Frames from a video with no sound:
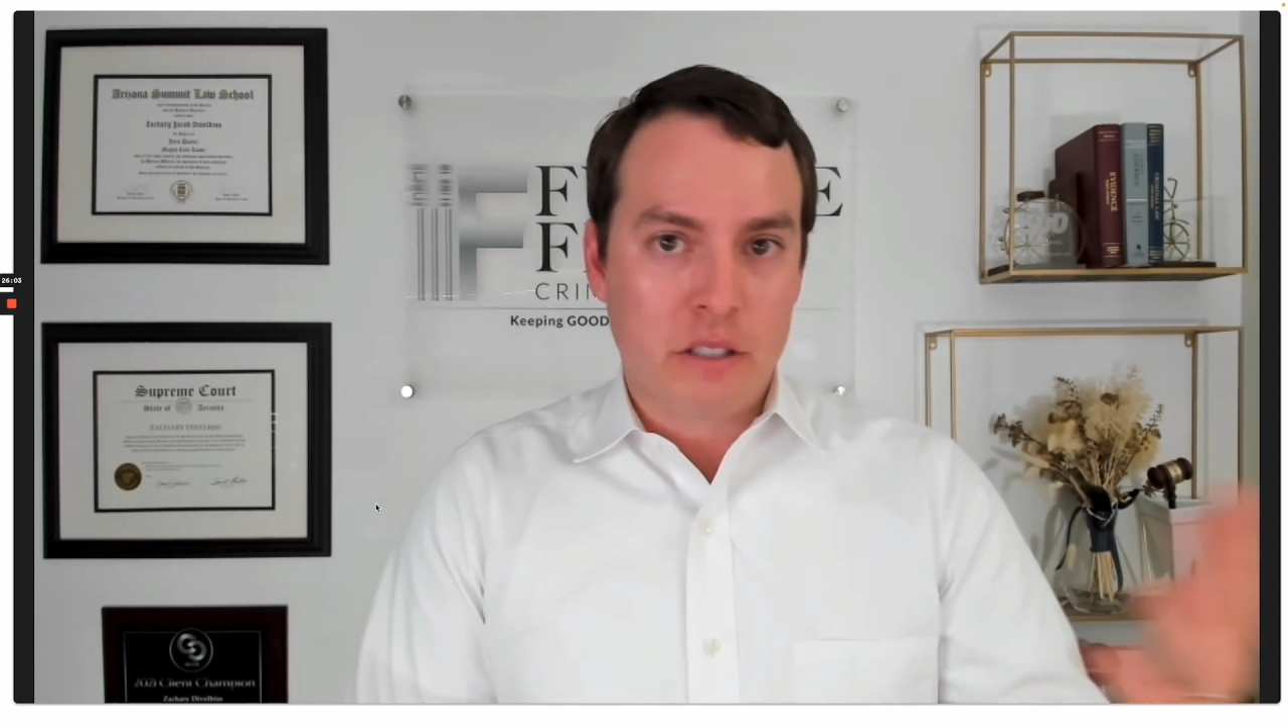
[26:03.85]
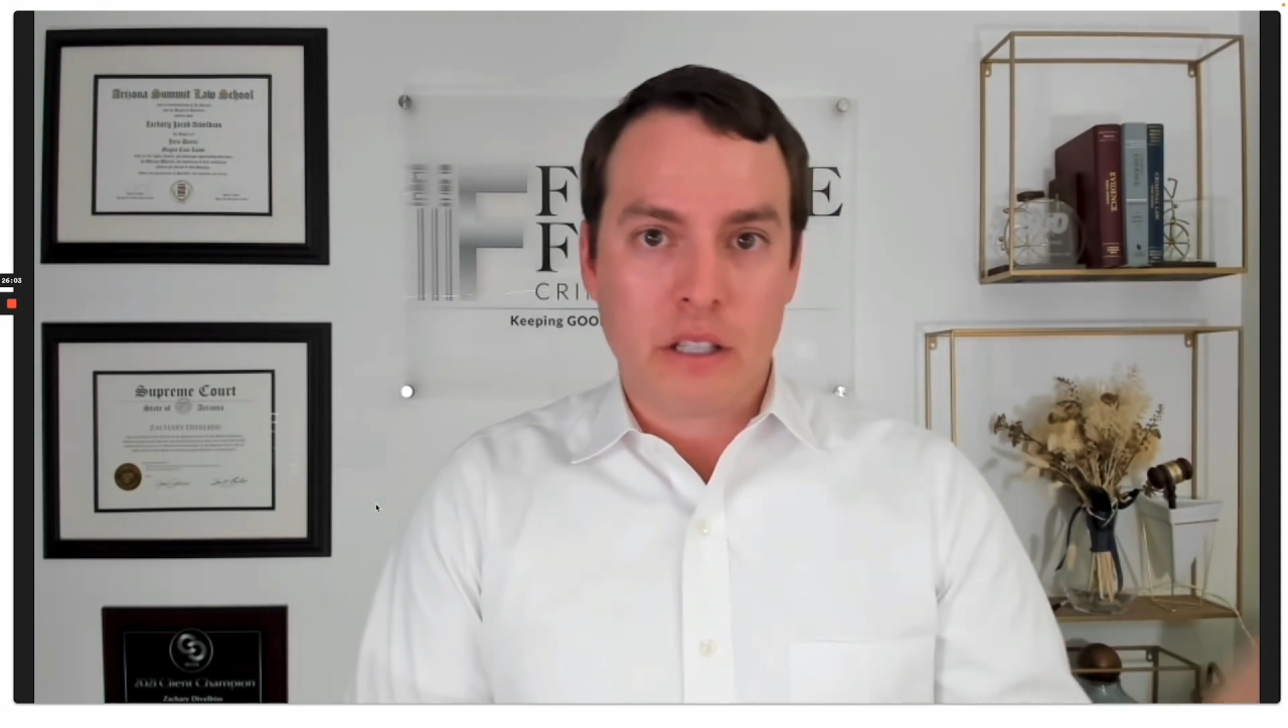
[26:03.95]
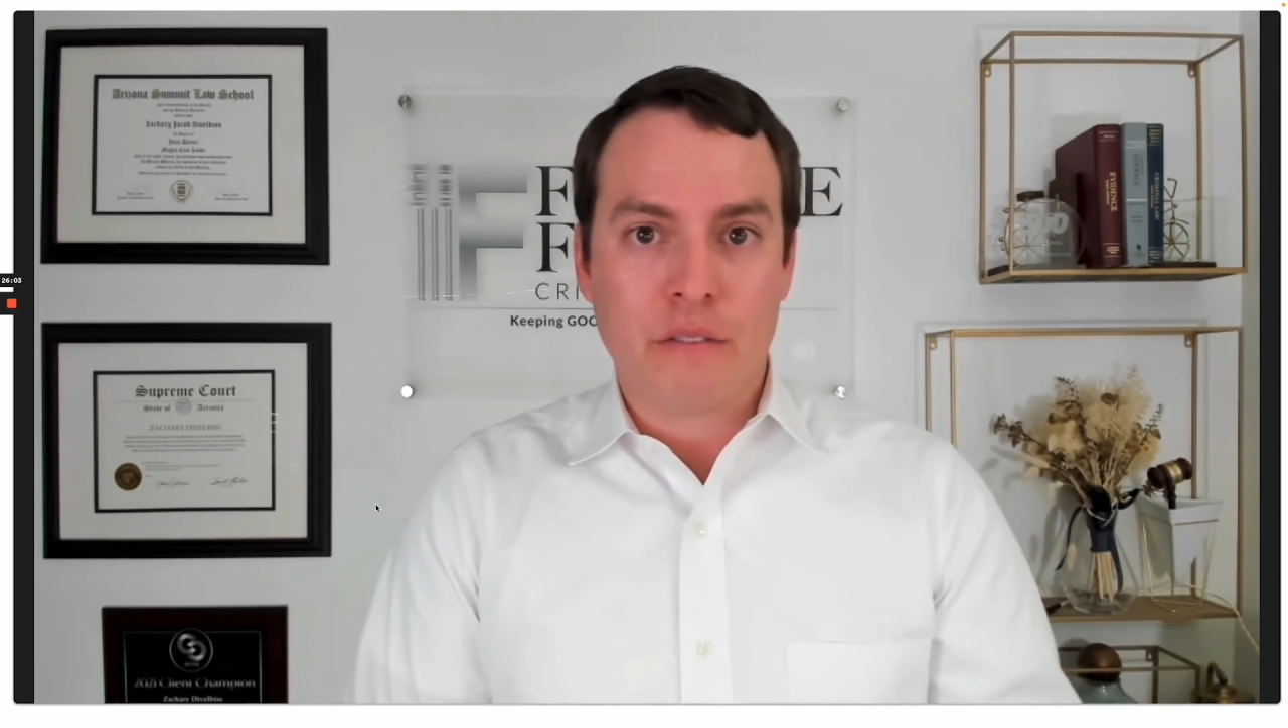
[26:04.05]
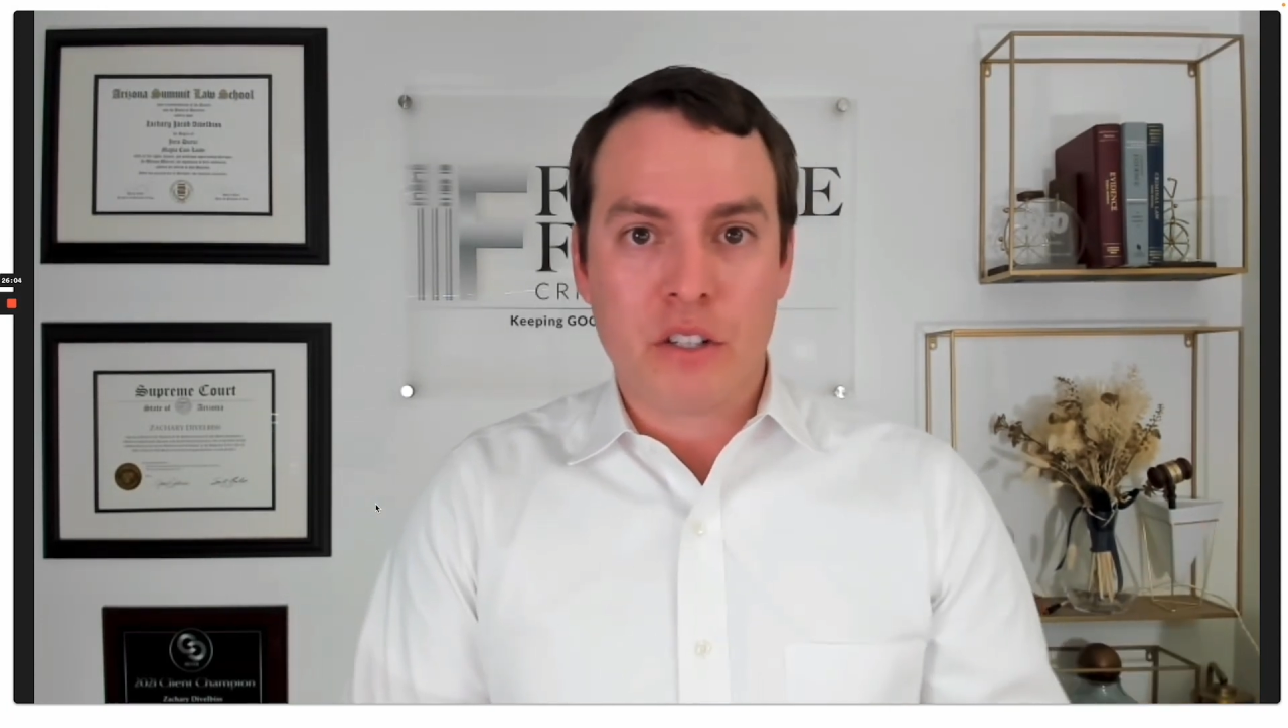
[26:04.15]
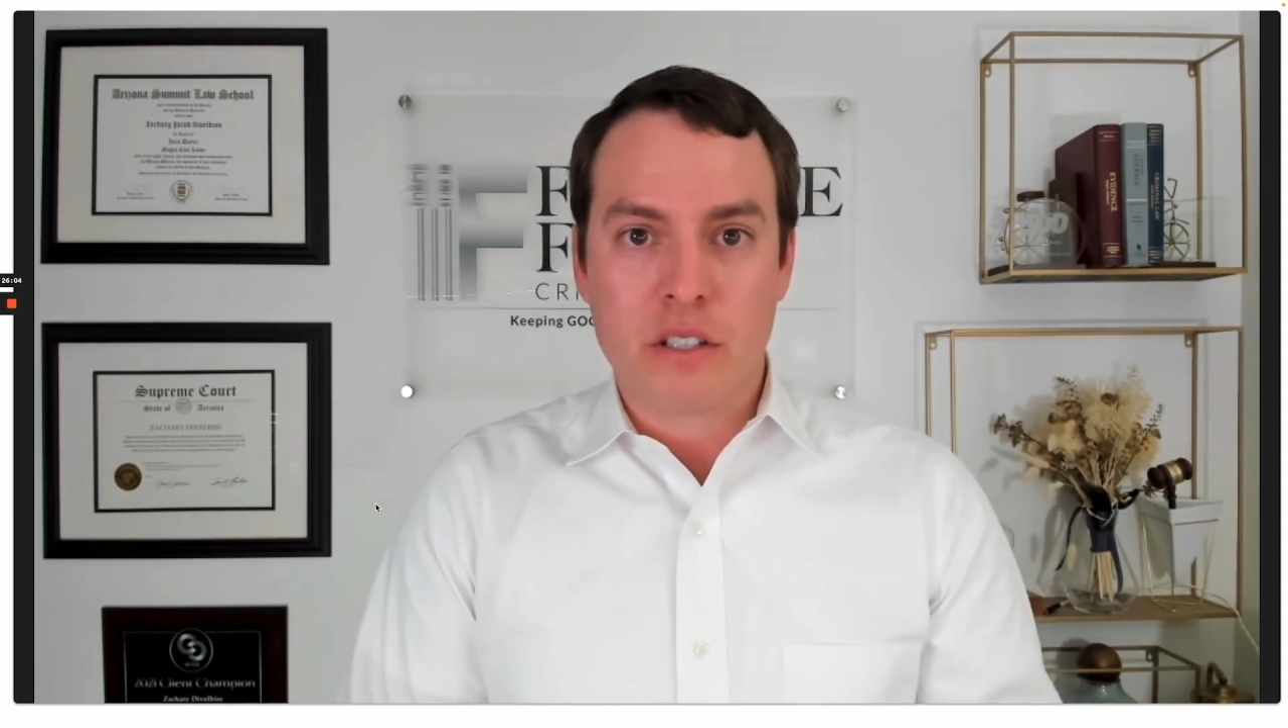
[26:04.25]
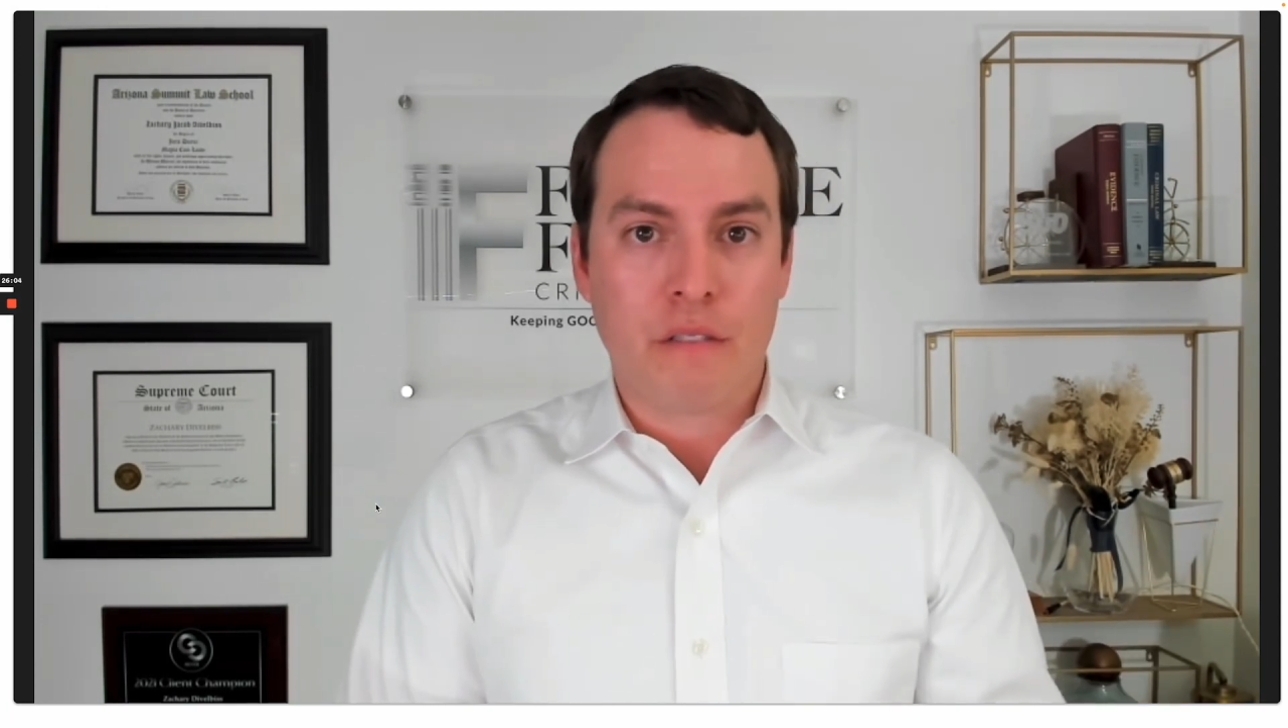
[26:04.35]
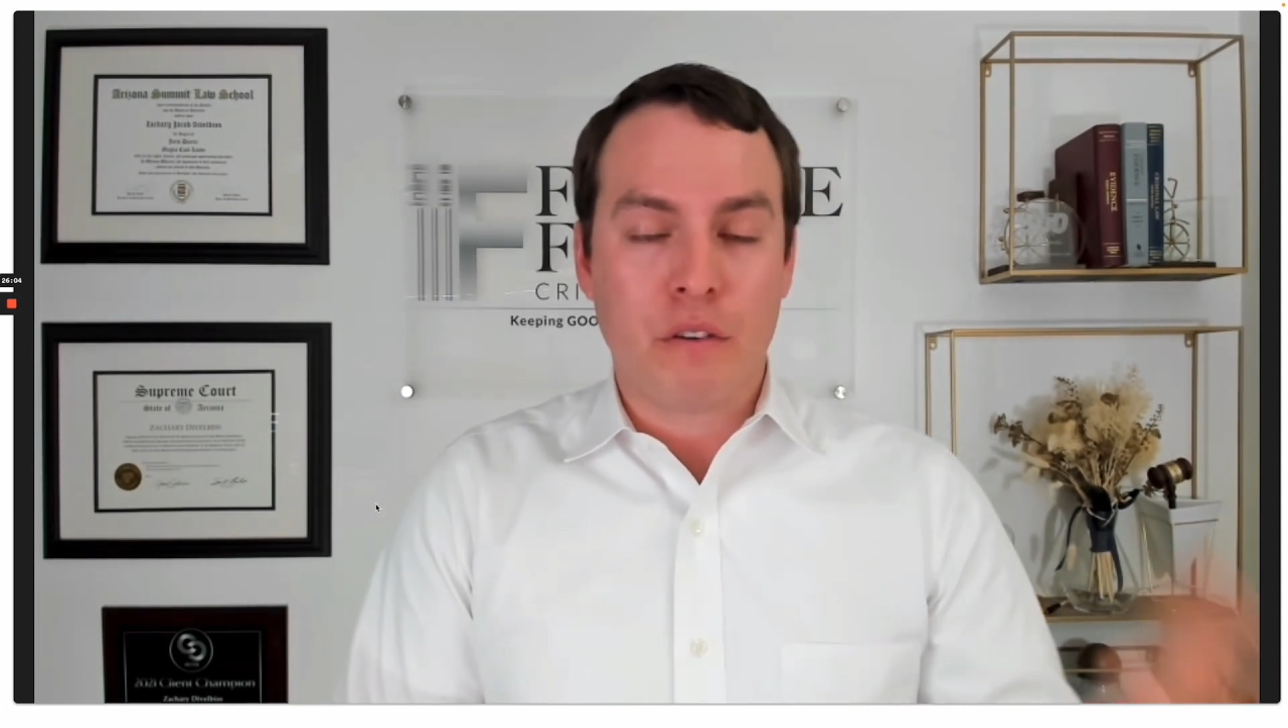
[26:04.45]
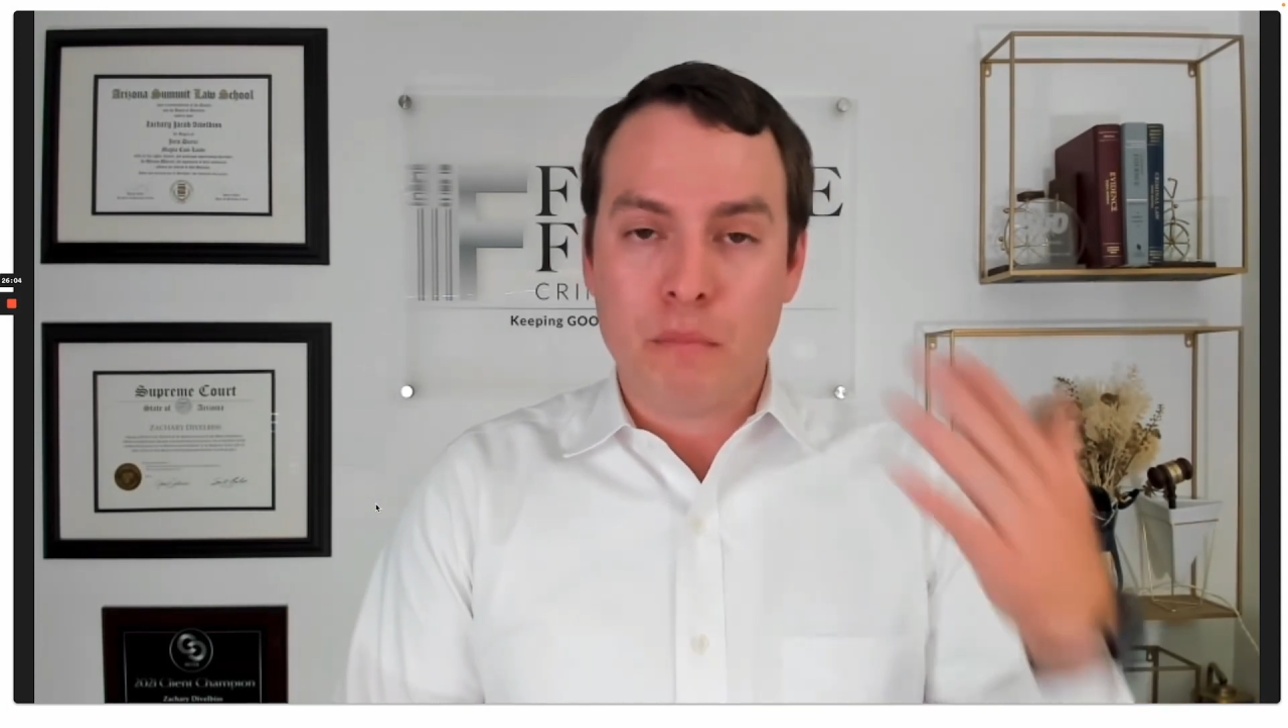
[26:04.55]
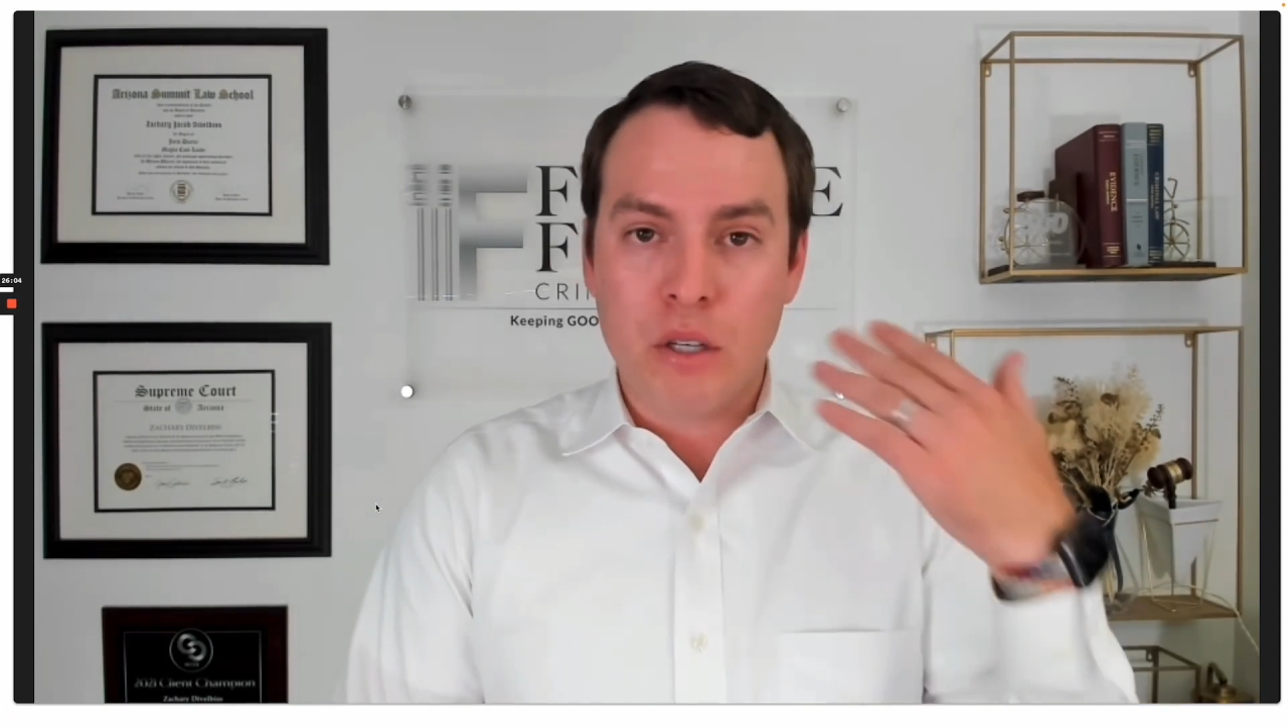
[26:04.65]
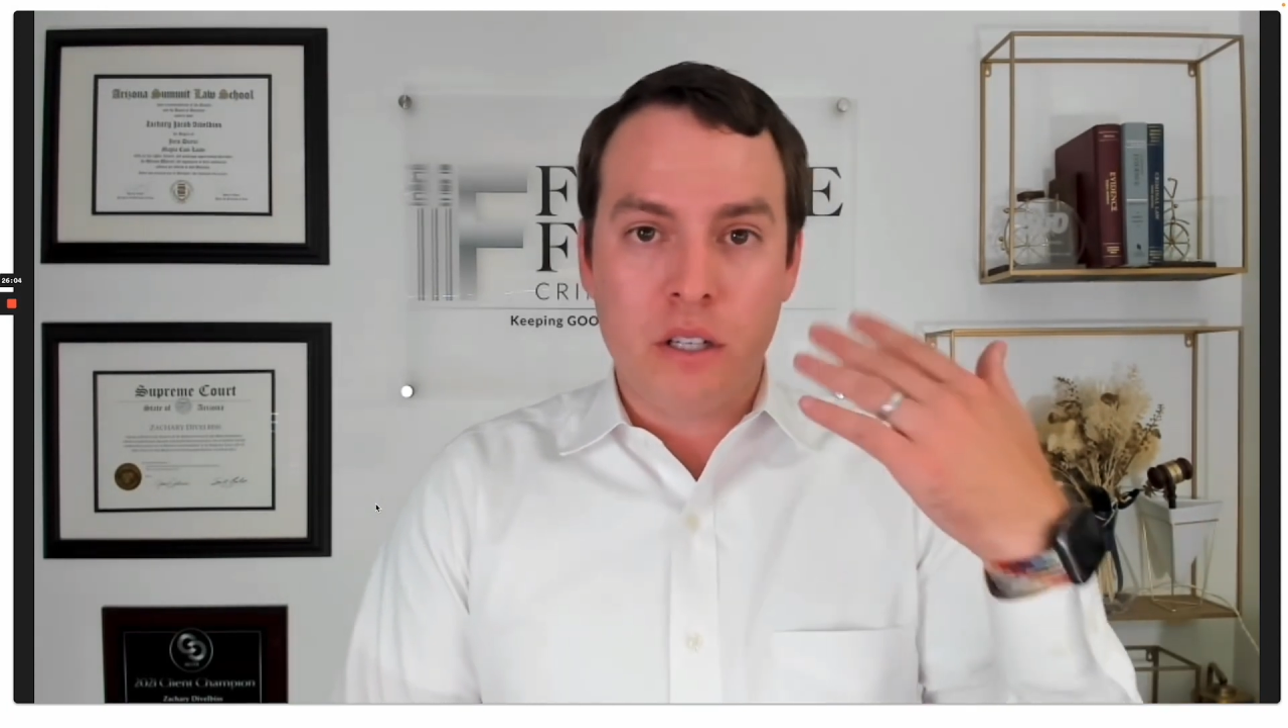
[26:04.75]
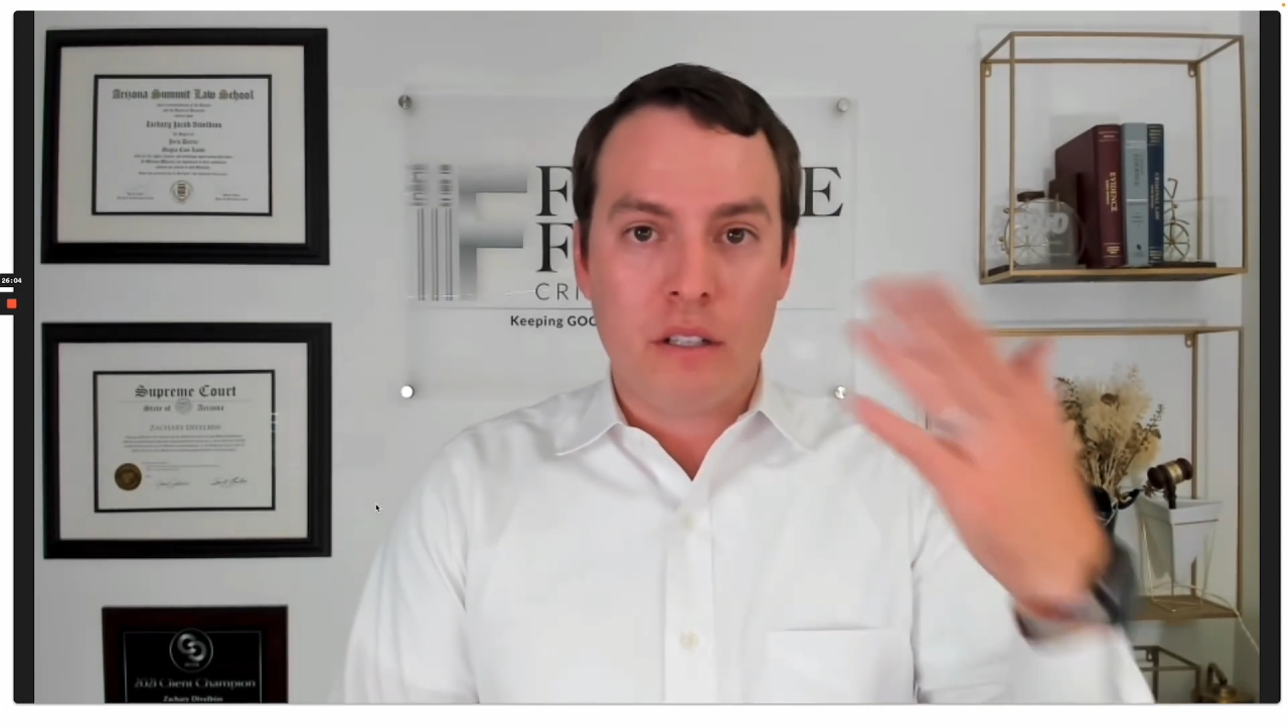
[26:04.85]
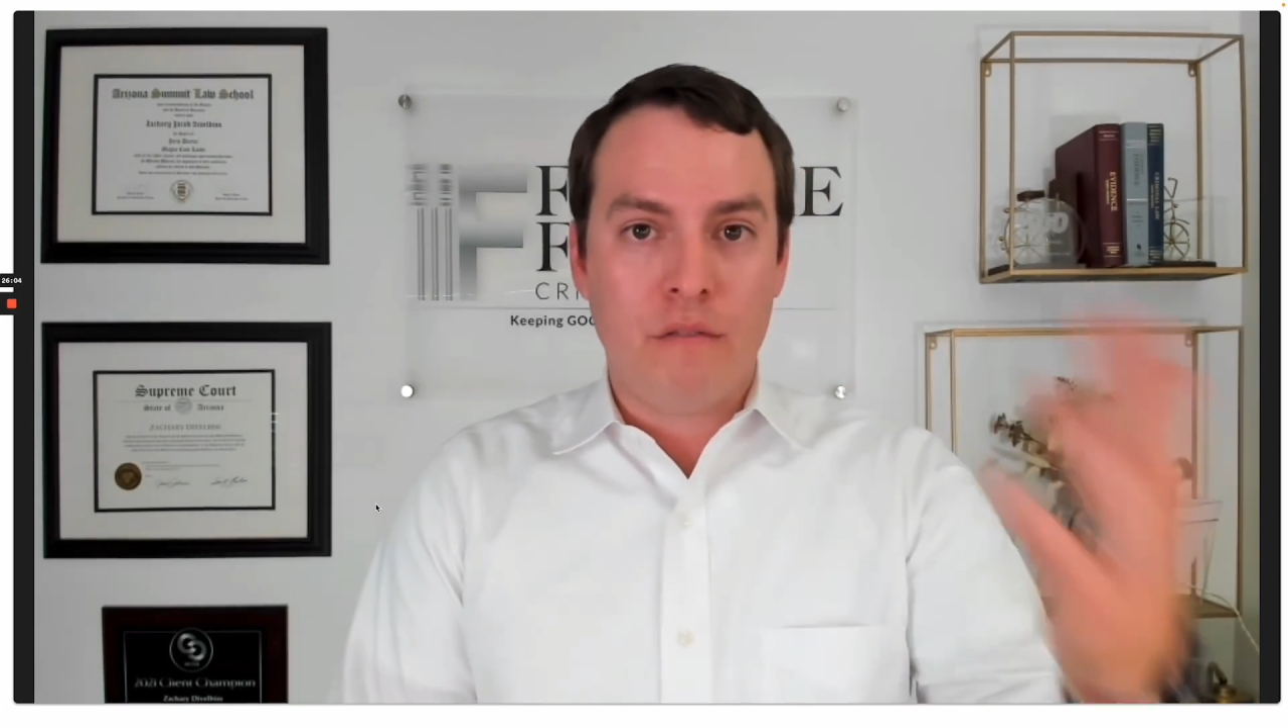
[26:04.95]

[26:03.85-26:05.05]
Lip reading: leave yourself unmuted